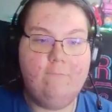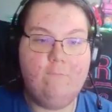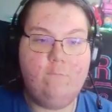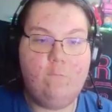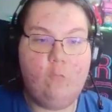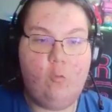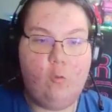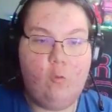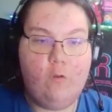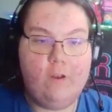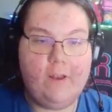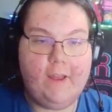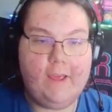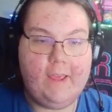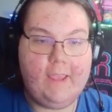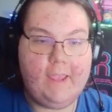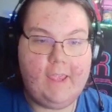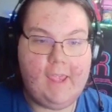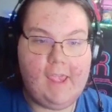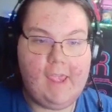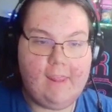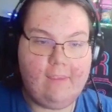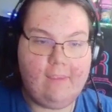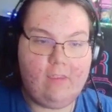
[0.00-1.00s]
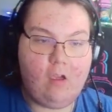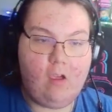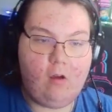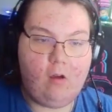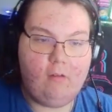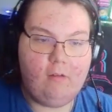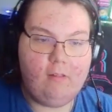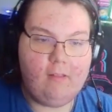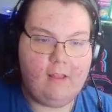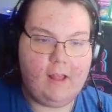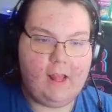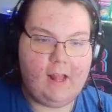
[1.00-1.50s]
Fortnite and you
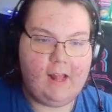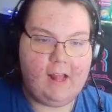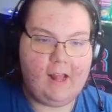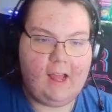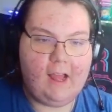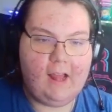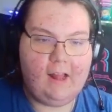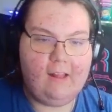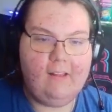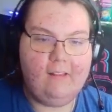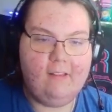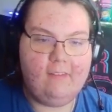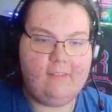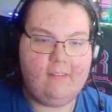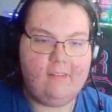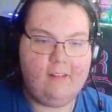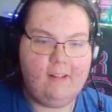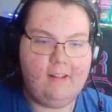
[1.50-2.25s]
I, I,